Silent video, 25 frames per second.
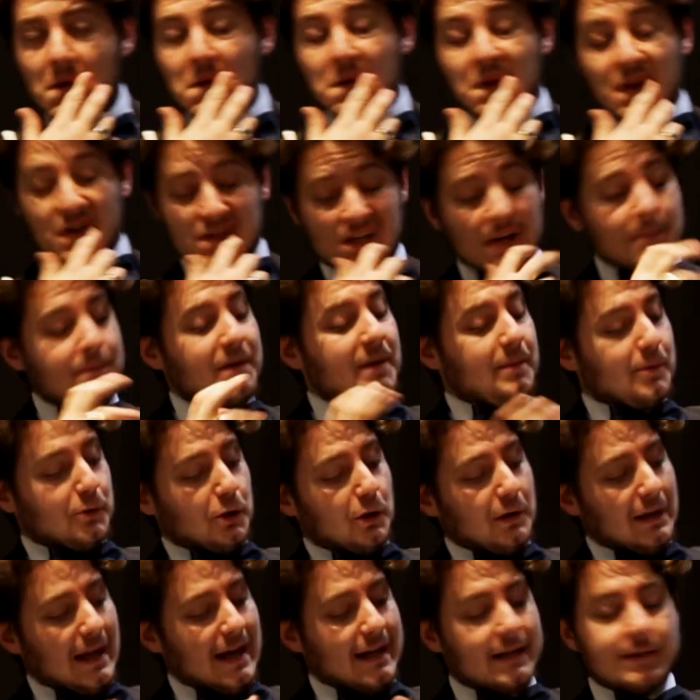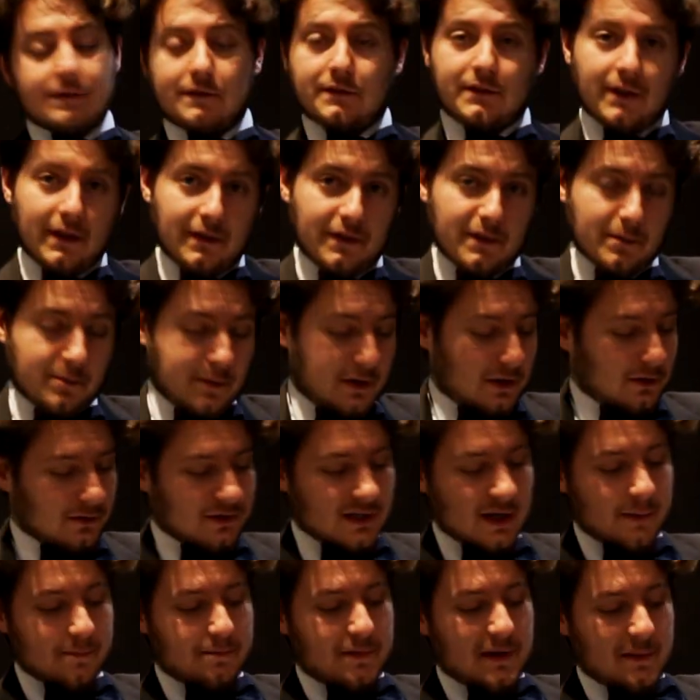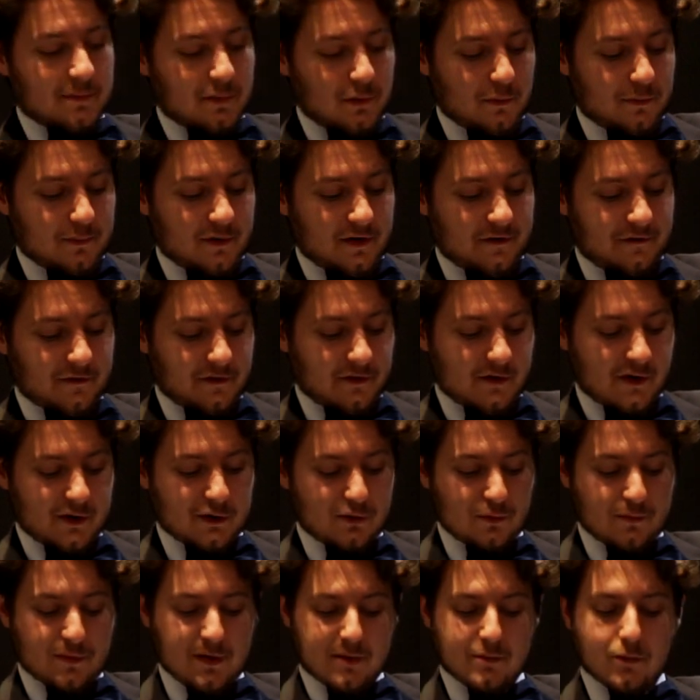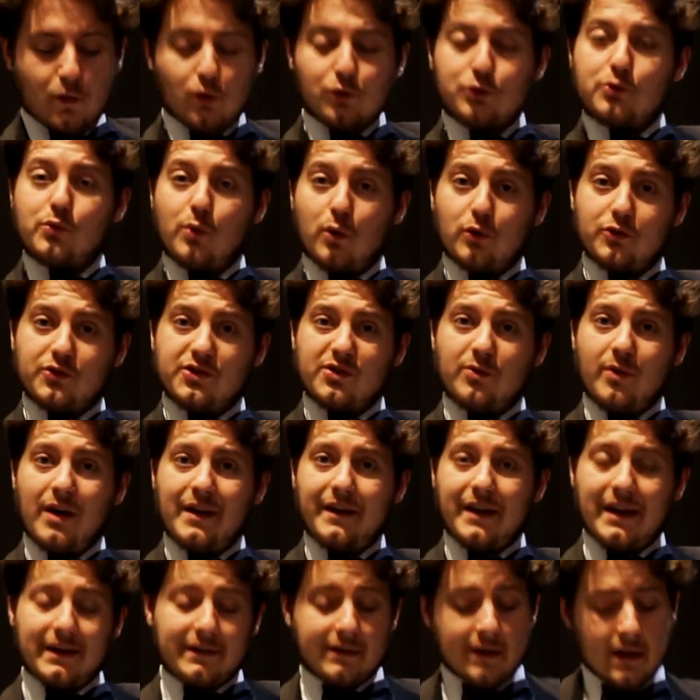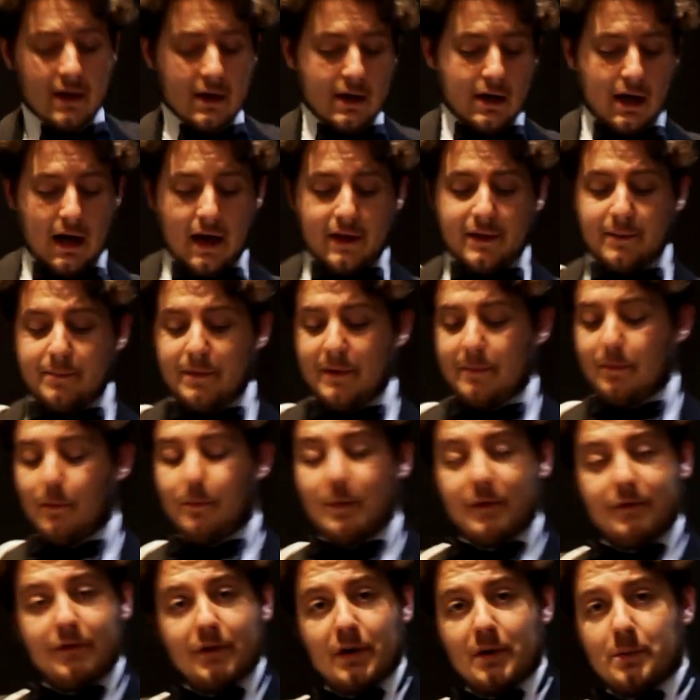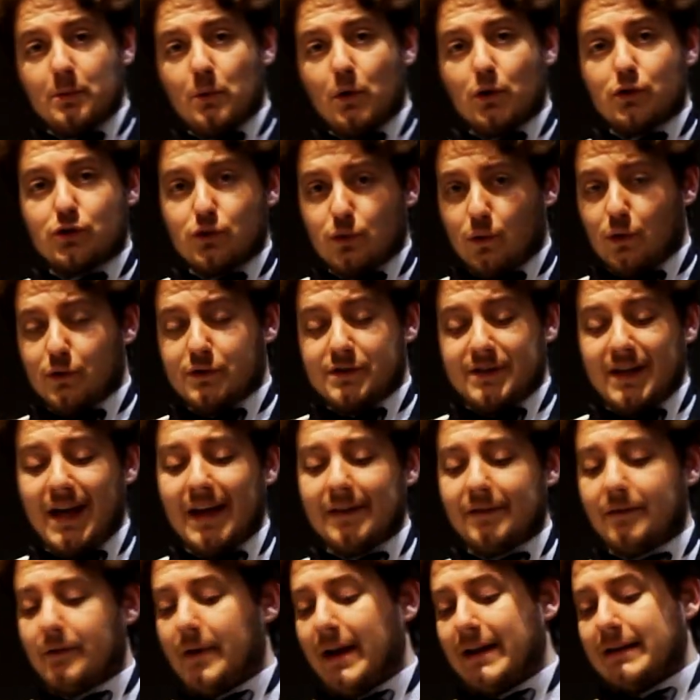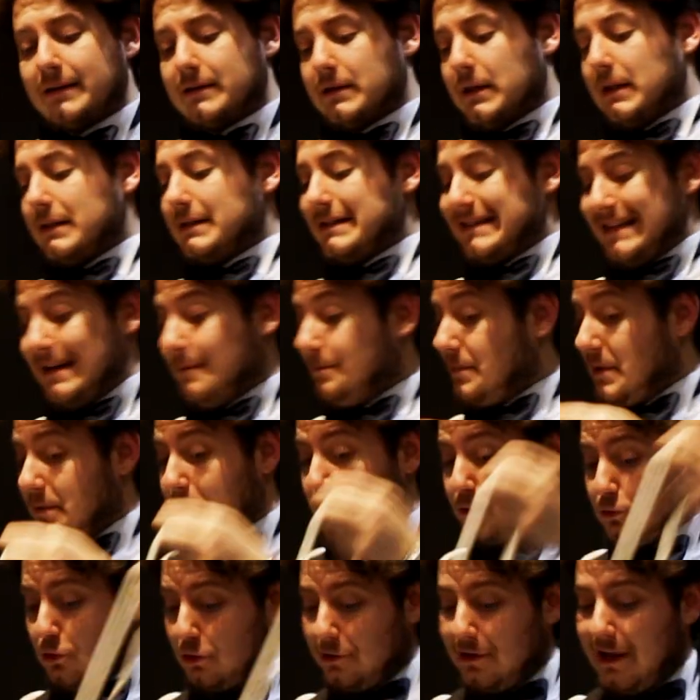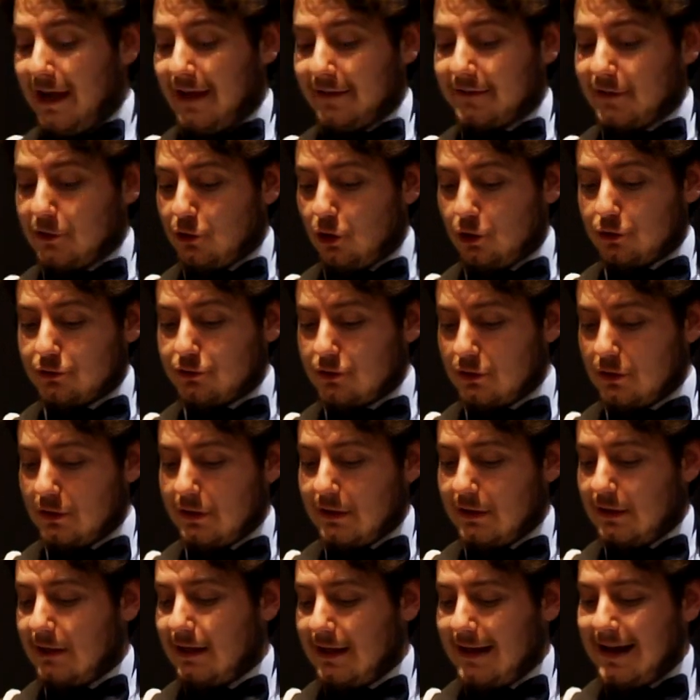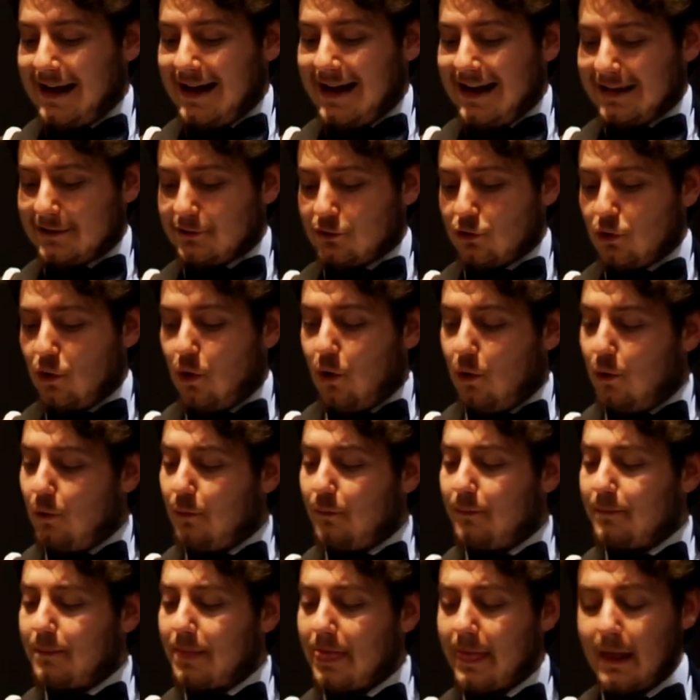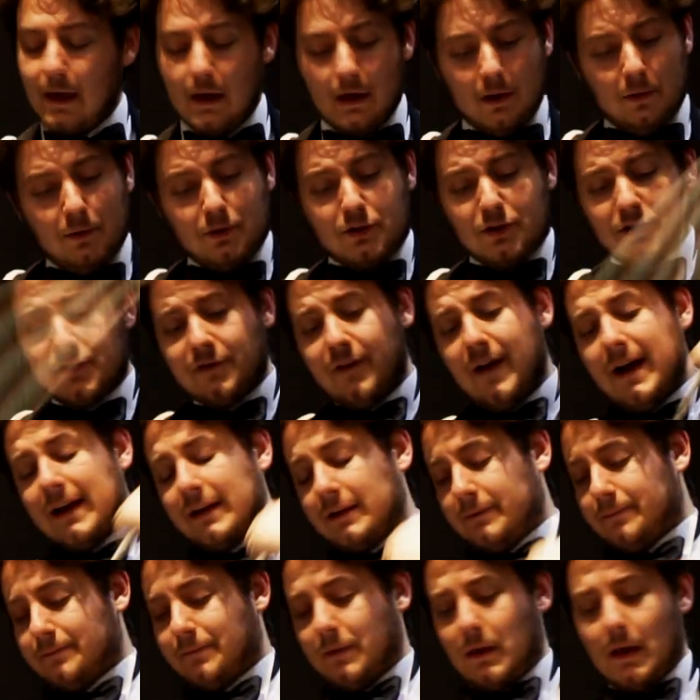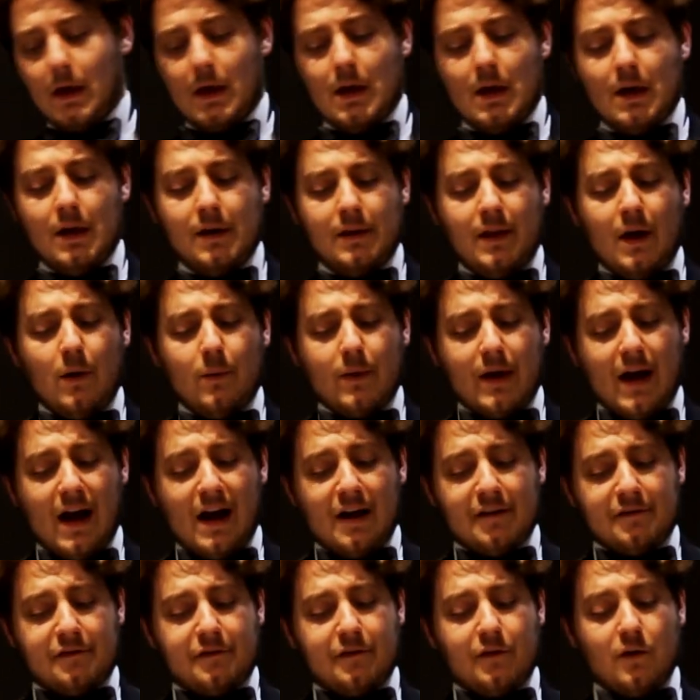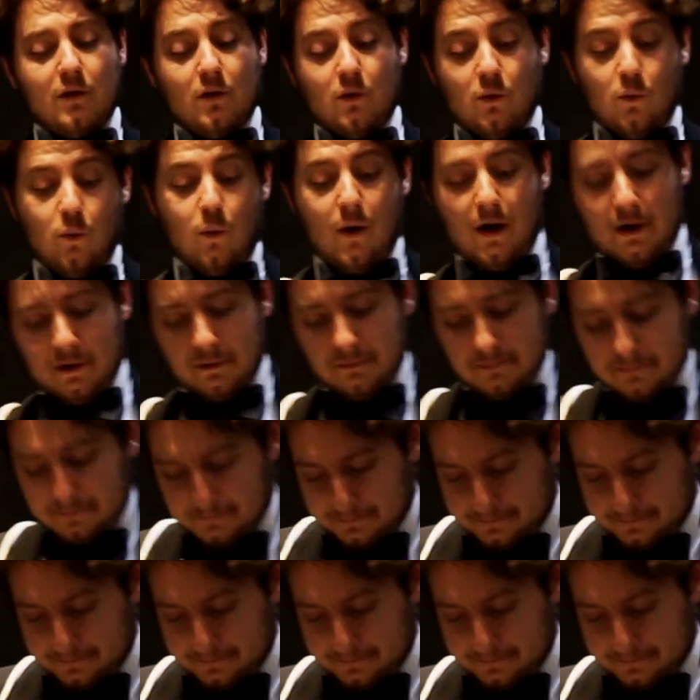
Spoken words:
Now, some people don't like it in the middle. Some people prefer it to be more towards the one end. Other people prefer it more towards the other end, and some people don't like the knot at all, which is fine. Now we have 1,